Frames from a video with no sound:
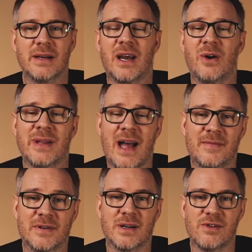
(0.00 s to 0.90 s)
go and
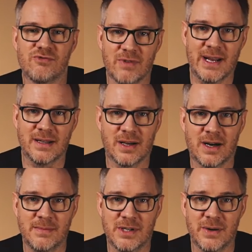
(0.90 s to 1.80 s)
have a great
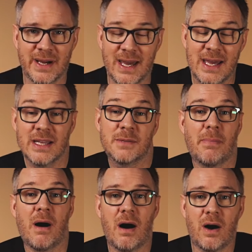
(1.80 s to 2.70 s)
time doing it. It's
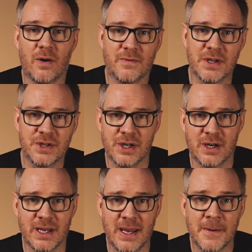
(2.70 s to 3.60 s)
part of the
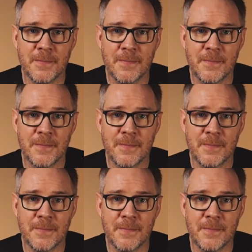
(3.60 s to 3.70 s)
journey.